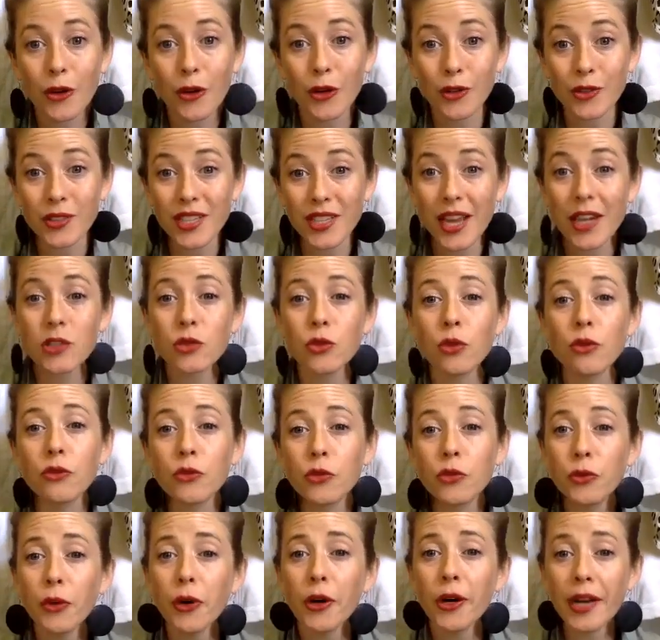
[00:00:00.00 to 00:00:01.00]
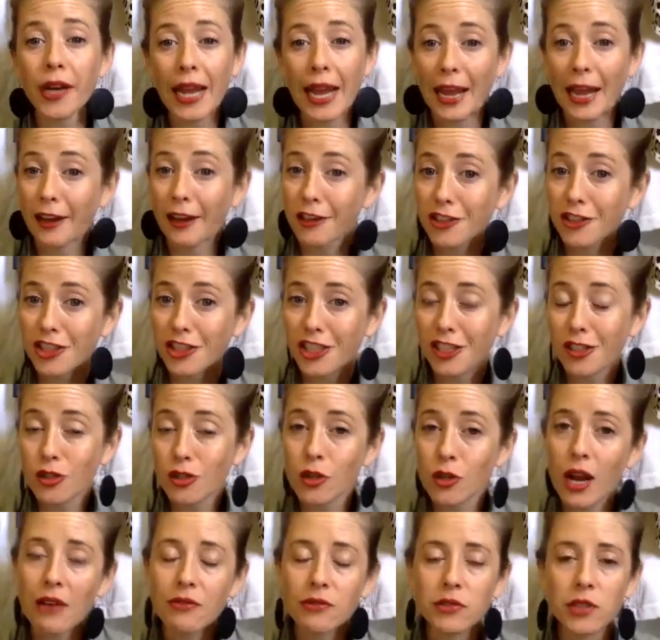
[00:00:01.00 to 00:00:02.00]
your day. So if you are anxious or
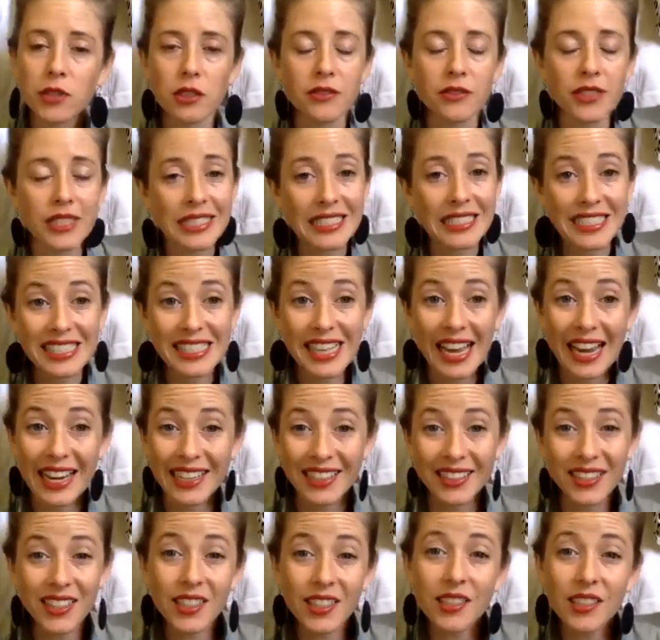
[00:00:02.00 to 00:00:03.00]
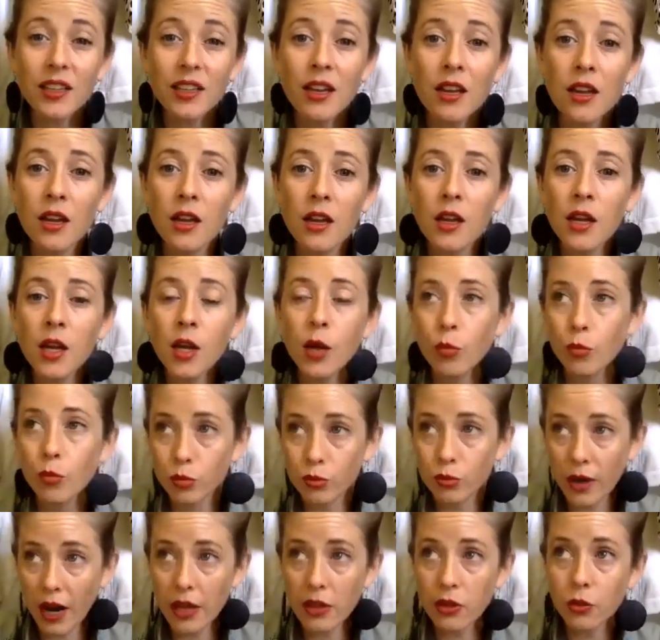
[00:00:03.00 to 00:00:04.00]
have a lot of anxiety,
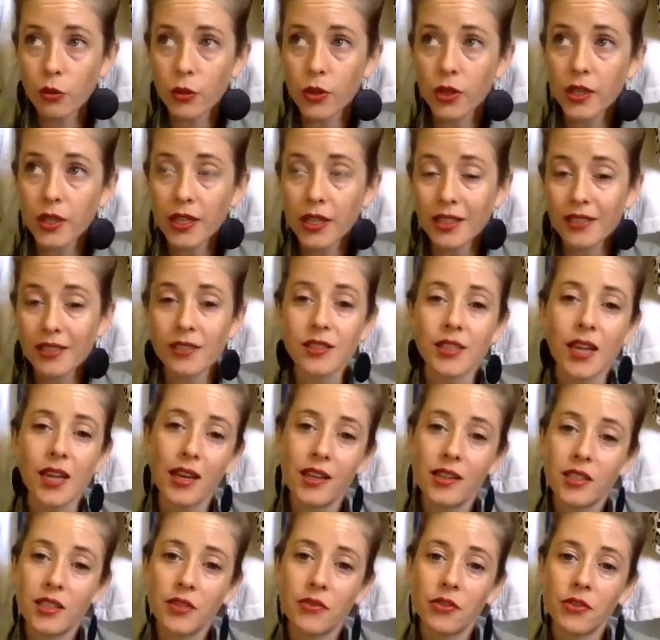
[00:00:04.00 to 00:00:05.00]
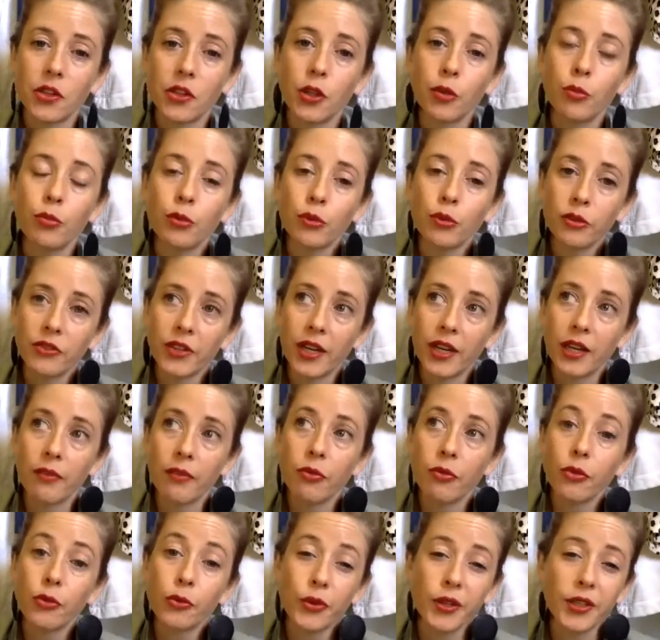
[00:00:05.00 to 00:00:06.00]
breath work is scientifically
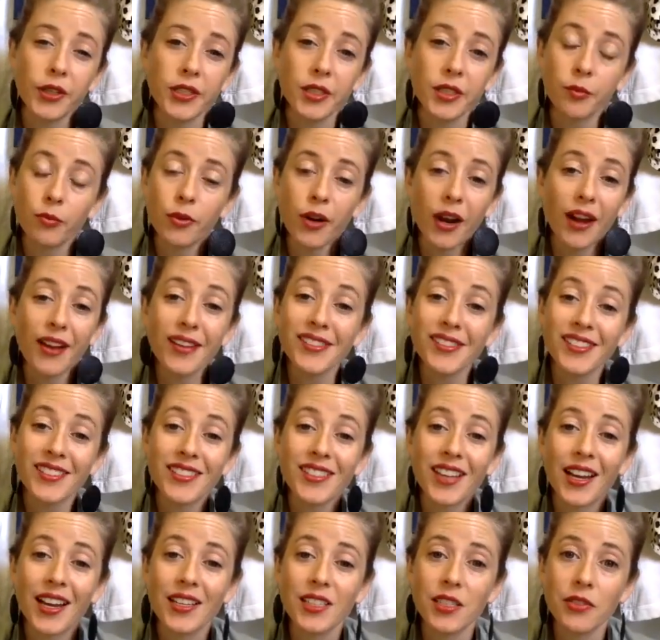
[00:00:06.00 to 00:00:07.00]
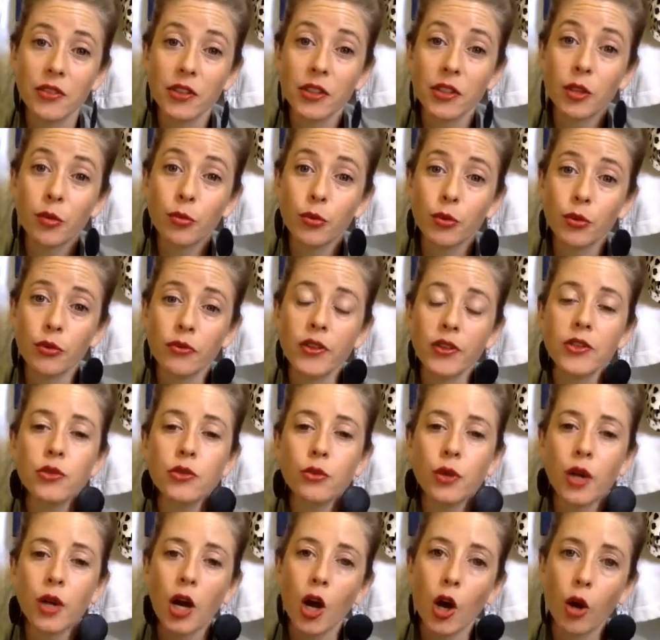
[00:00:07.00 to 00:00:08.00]
proven. 3 deep breaths is scientifically proven to
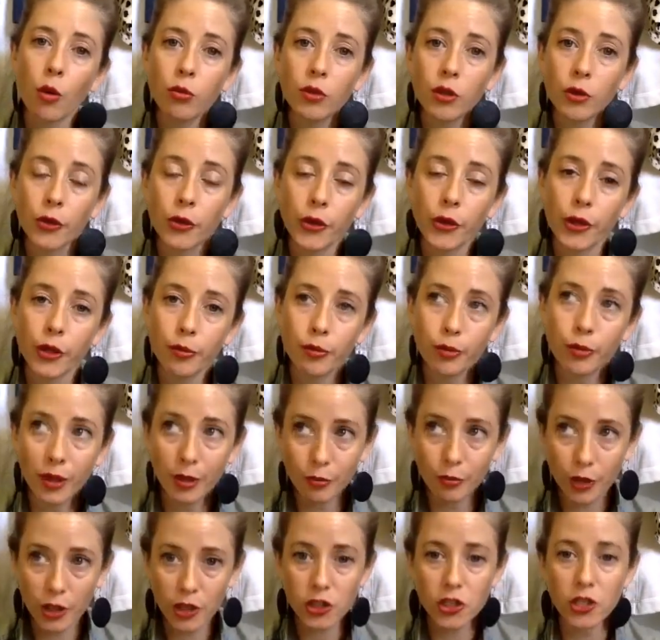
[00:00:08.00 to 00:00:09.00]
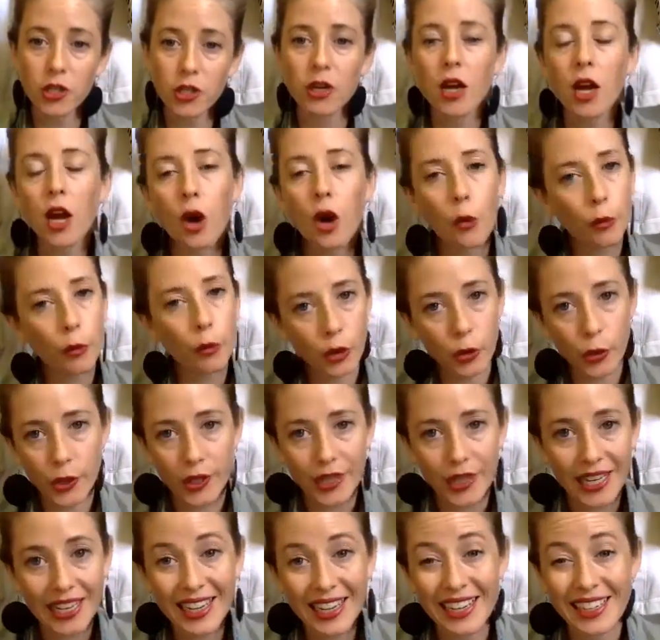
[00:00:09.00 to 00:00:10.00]
help lower your blood pressure, help lower
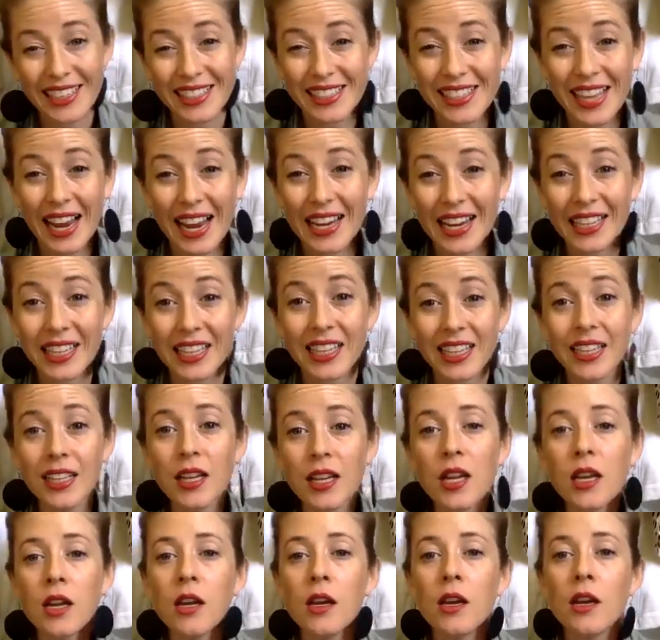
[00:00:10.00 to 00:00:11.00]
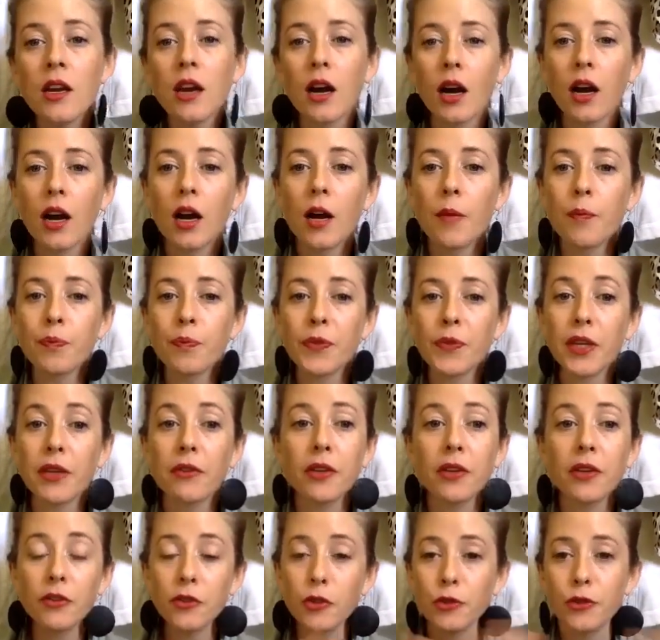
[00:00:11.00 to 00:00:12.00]
that anxiety, even
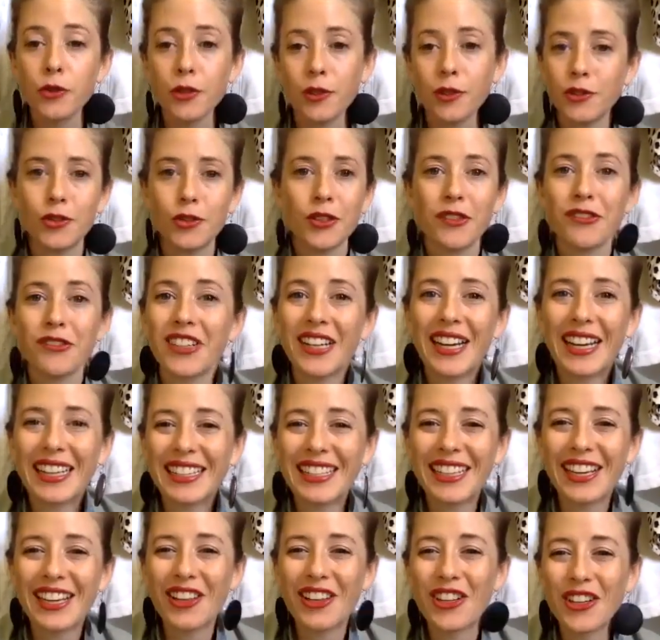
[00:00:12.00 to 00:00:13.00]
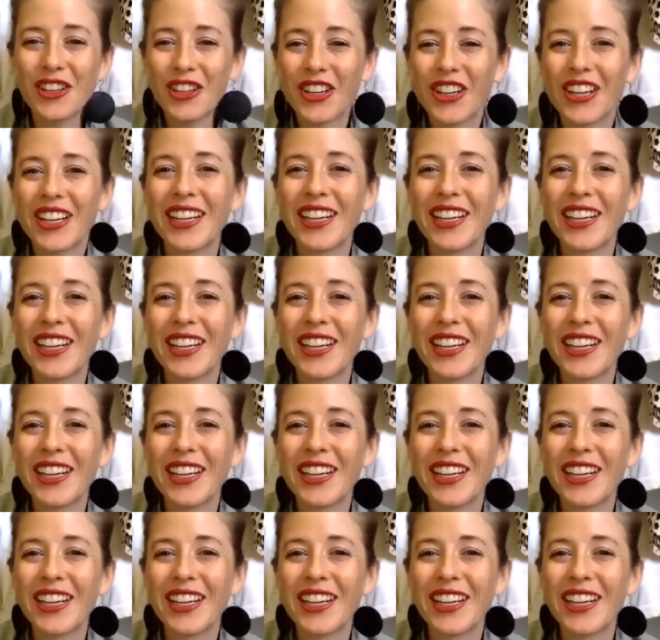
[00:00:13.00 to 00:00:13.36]
if you don't do it for any other